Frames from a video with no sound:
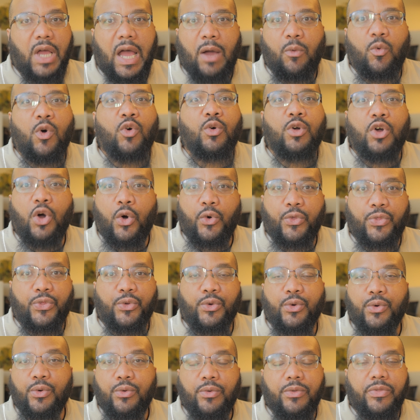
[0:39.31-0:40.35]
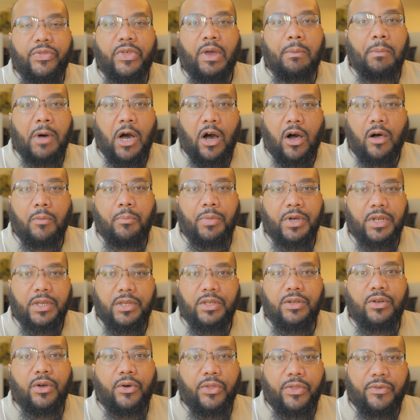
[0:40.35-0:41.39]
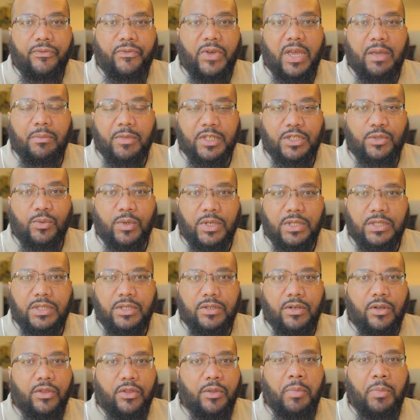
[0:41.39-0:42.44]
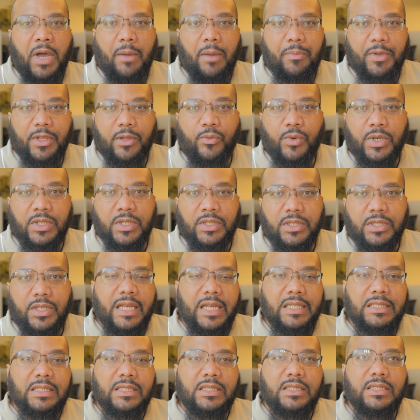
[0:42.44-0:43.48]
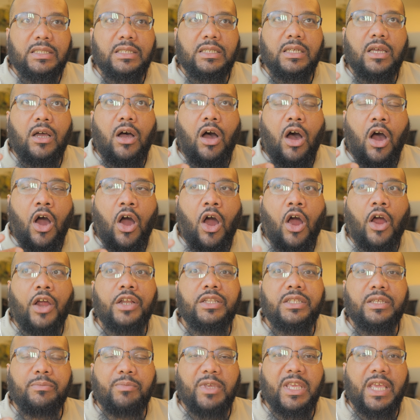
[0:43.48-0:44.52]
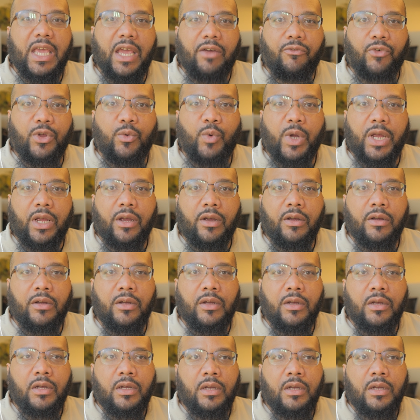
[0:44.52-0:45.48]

I won't go through them all, but you know the famous ones, you know the popular ones. It's hard to be everywhere.